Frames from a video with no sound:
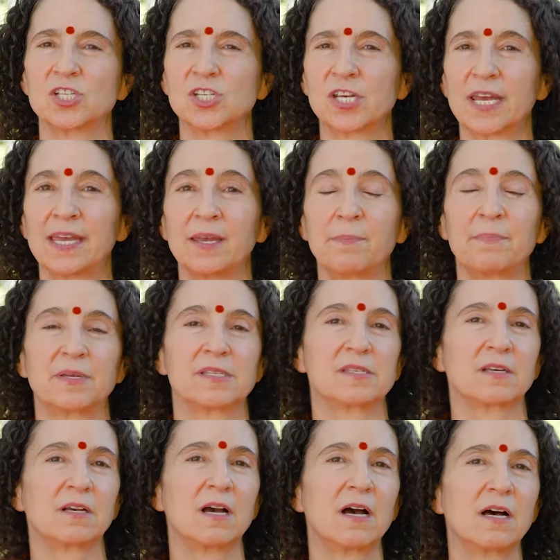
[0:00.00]
shape,
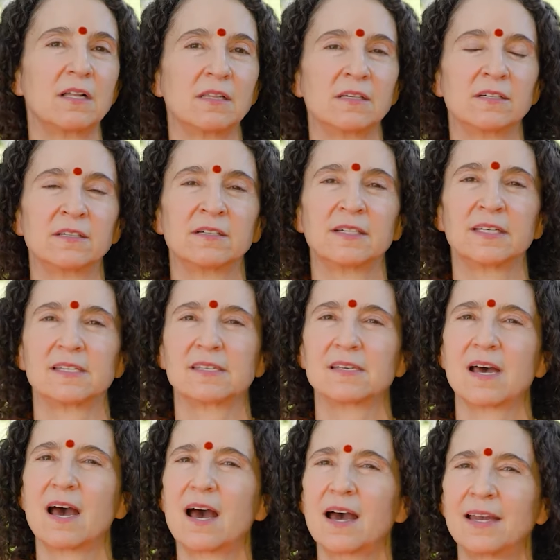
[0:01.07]
its color,
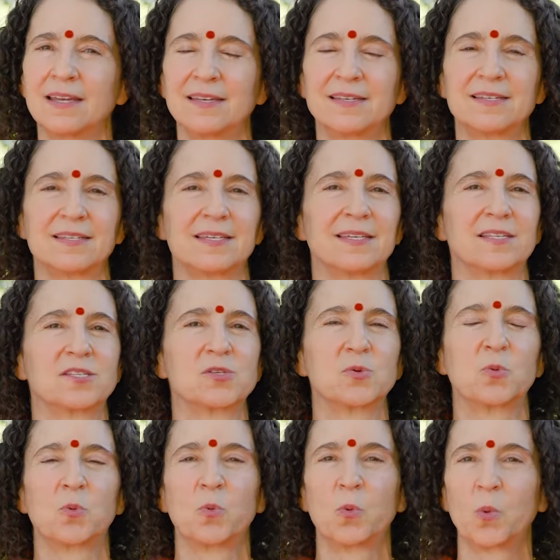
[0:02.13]
its height, its
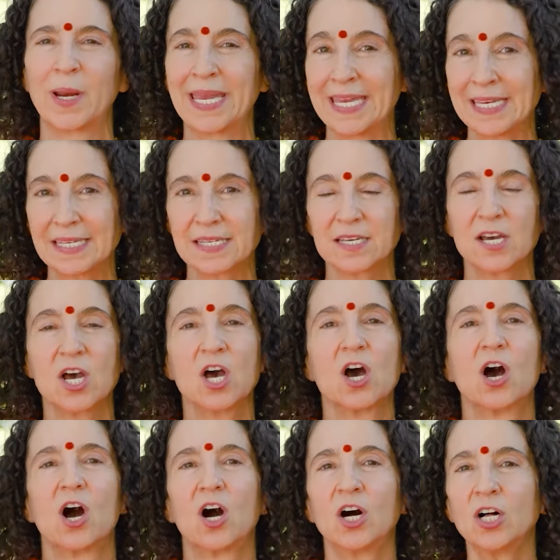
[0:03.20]
weight,
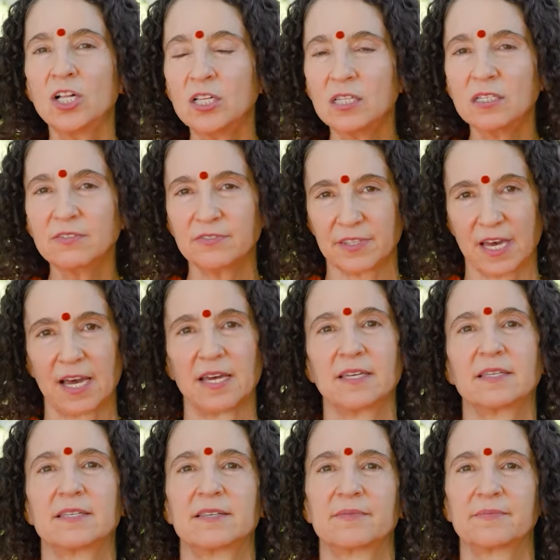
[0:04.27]
all of
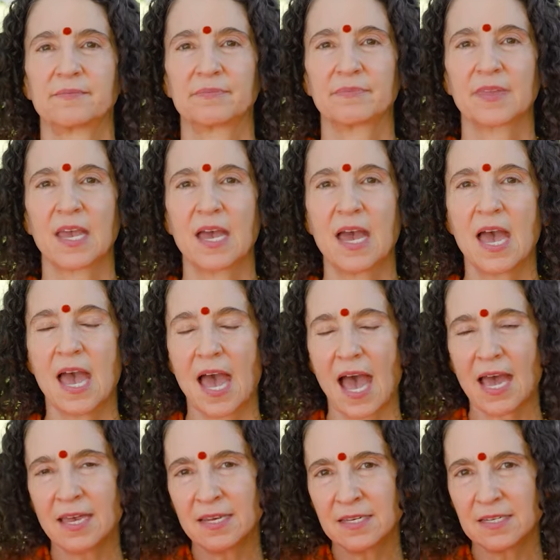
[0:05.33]
that.
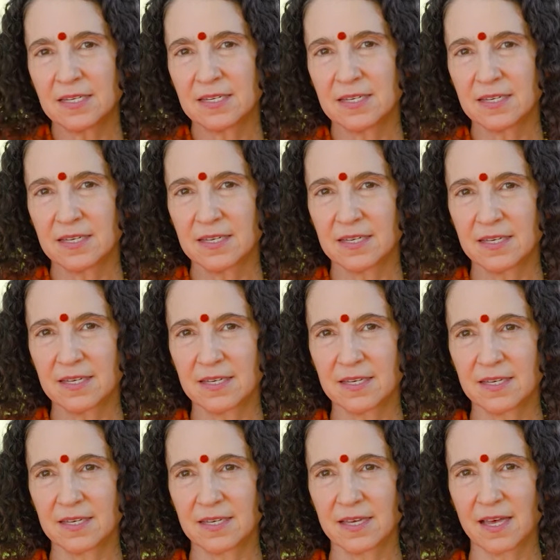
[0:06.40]
And
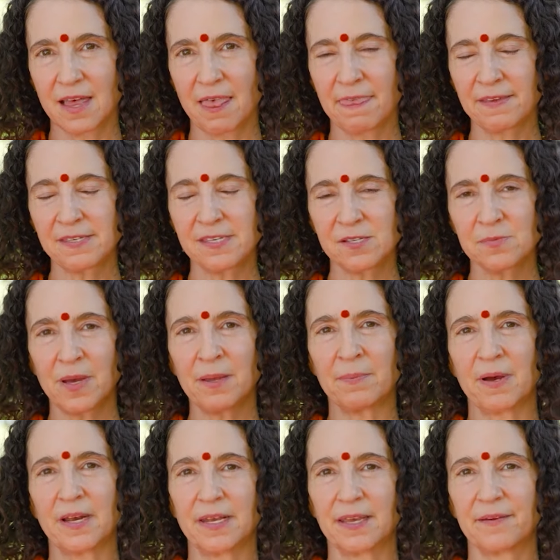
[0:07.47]
this is my
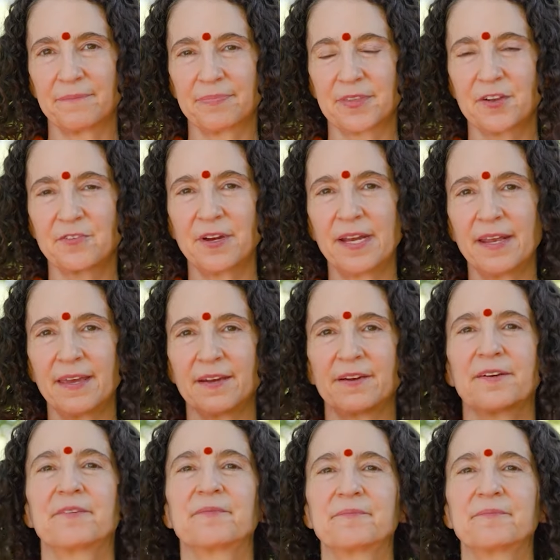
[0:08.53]
body right here.